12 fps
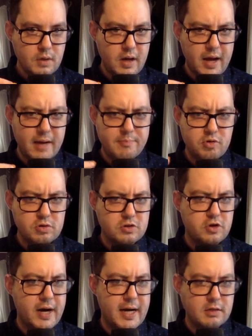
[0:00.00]
Admiral
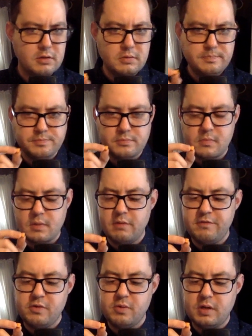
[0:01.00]
Crackle,
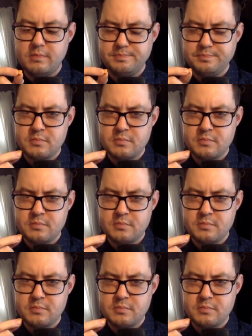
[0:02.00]
if you will.